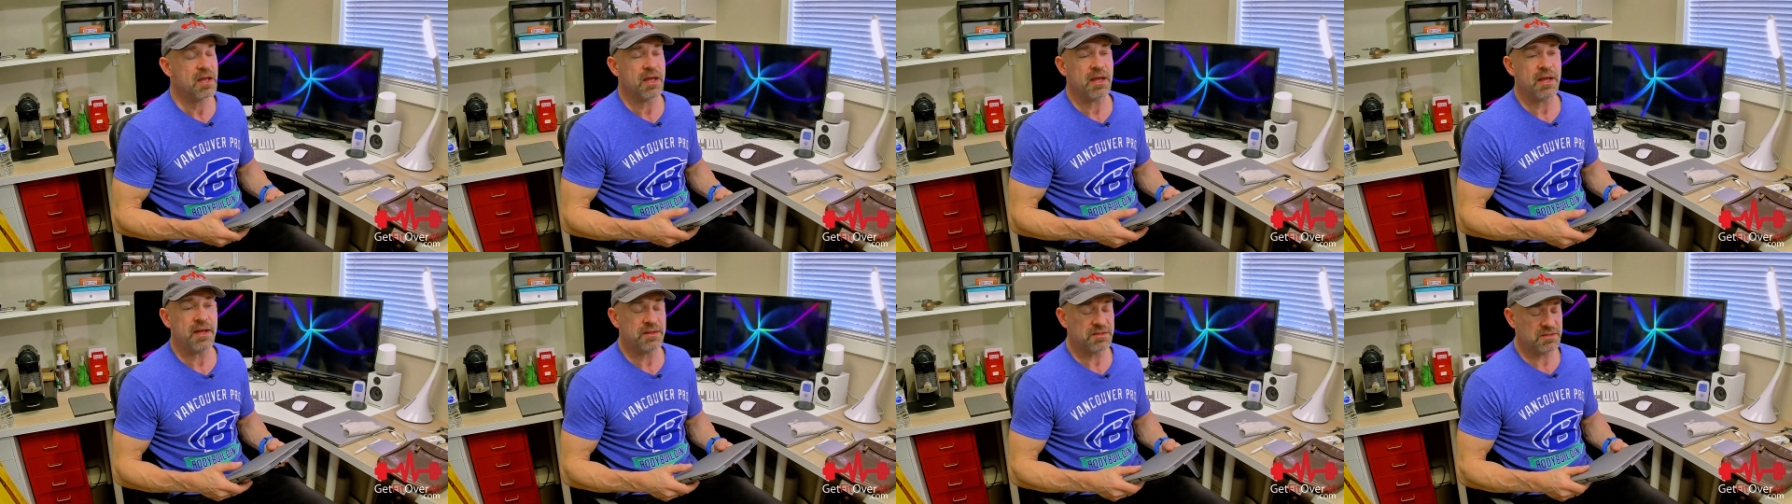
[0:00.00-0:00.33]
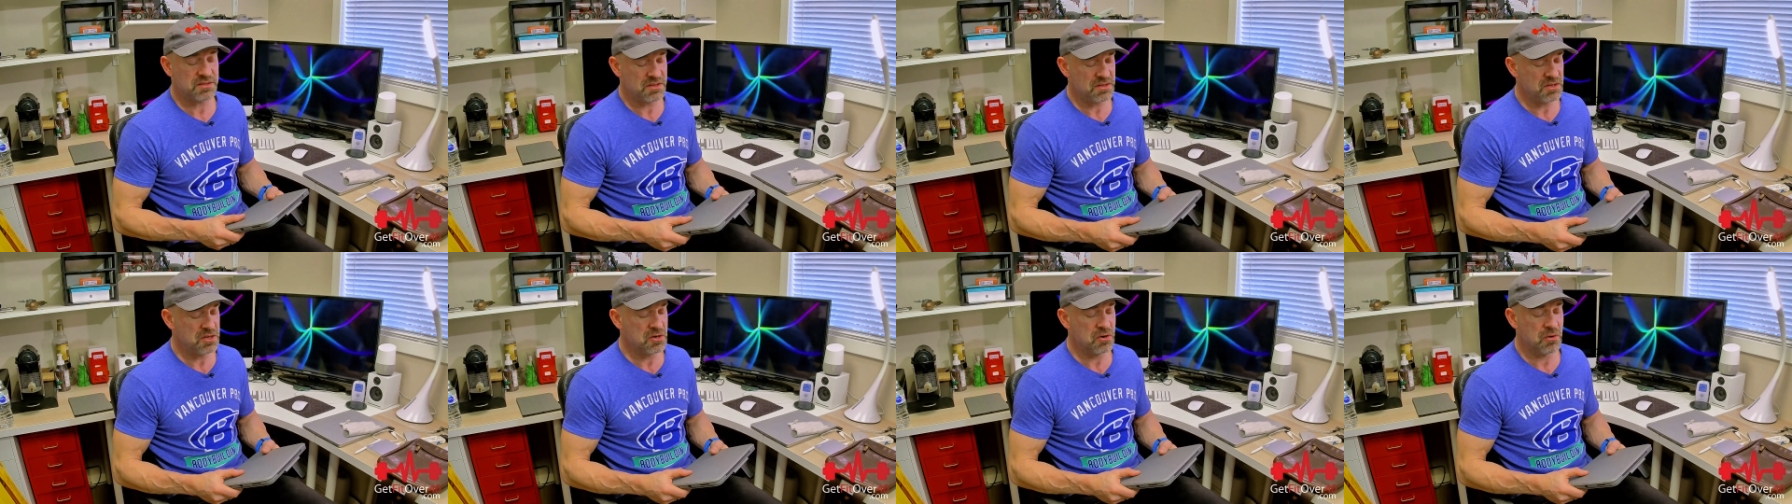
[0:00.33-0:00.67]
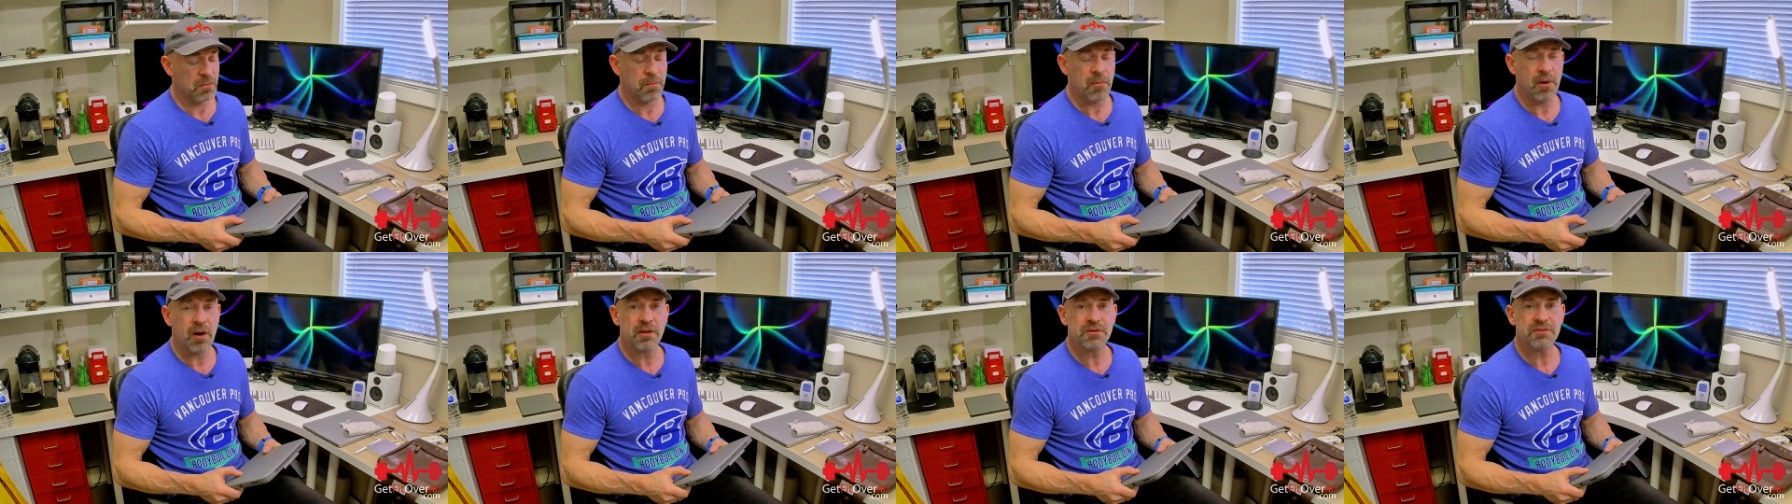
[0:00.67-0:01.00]
it, you know,
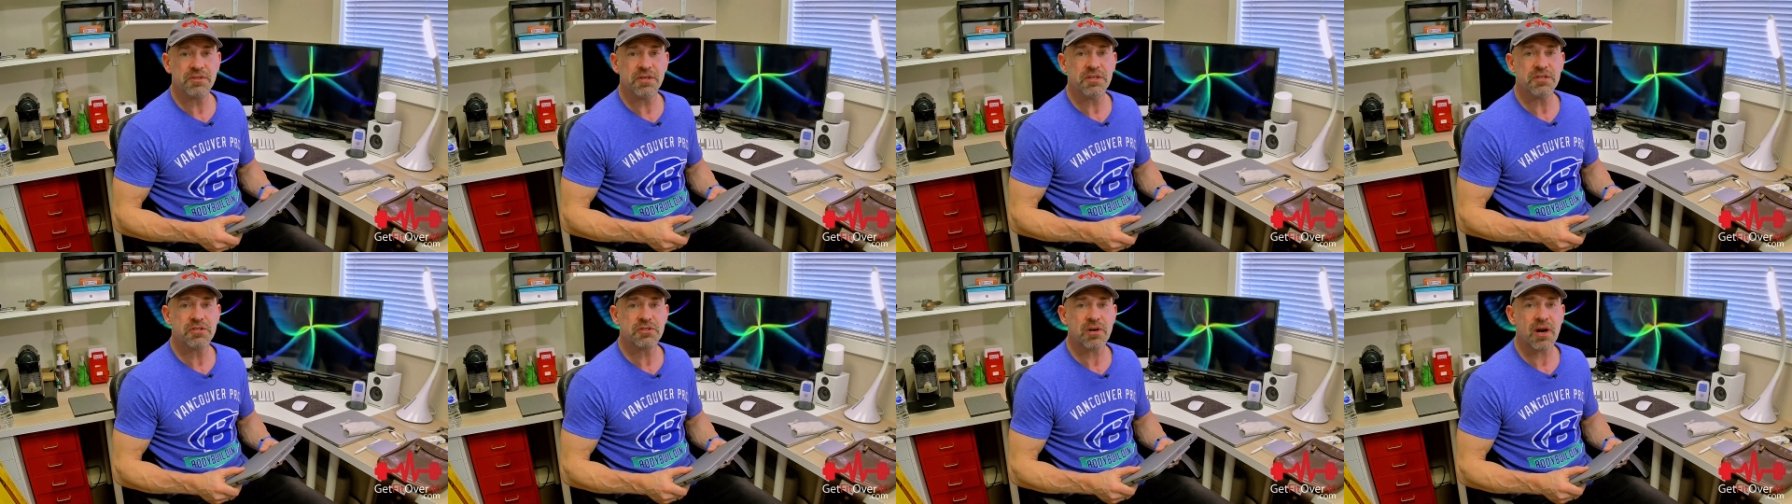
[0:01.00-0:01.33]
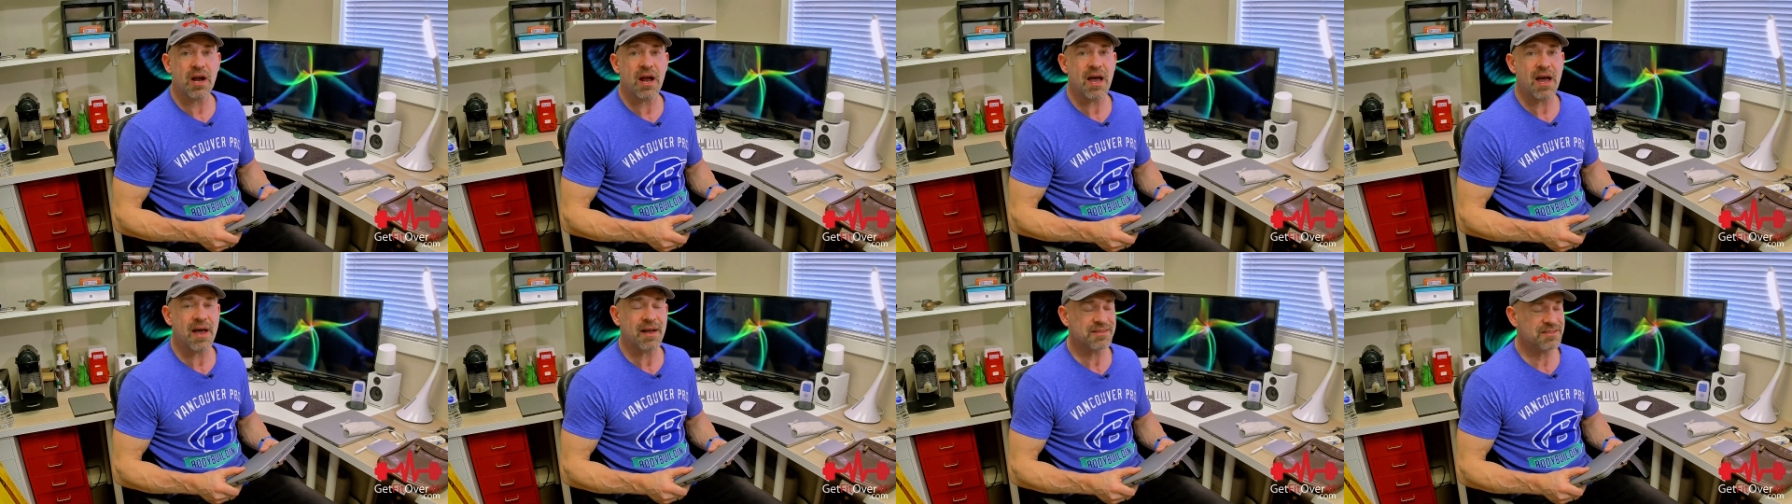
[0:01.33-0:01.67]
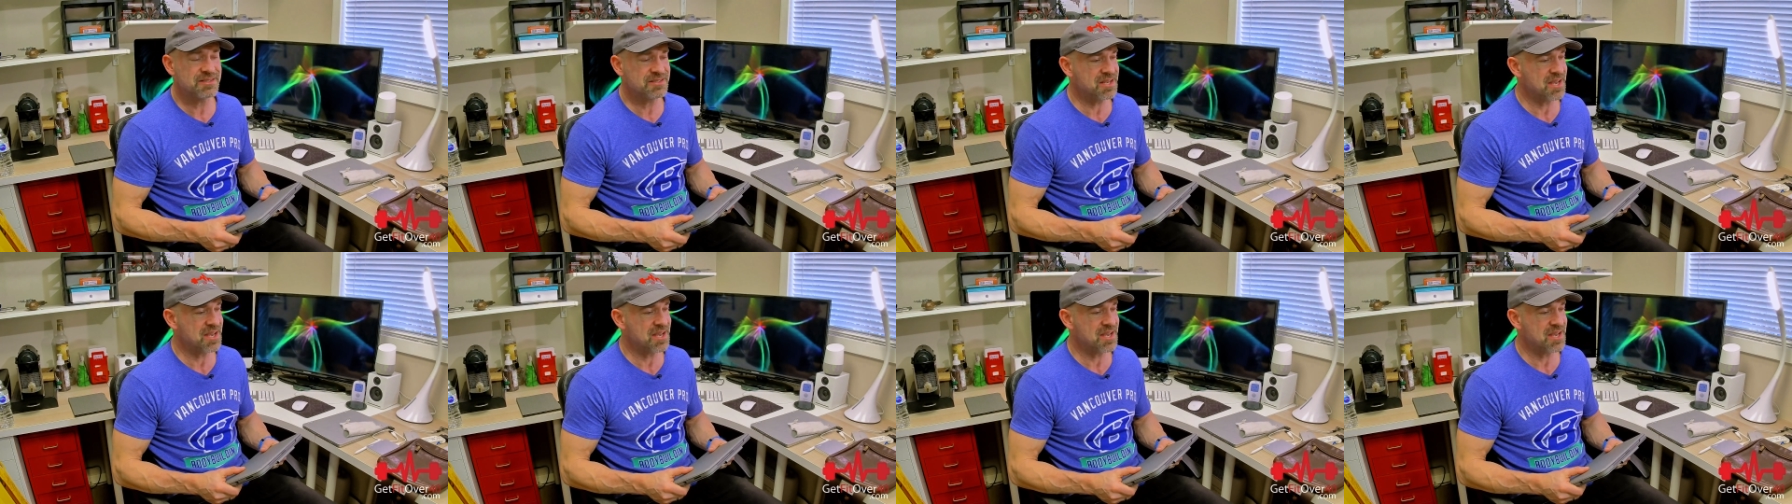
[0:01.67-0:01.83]
multi-track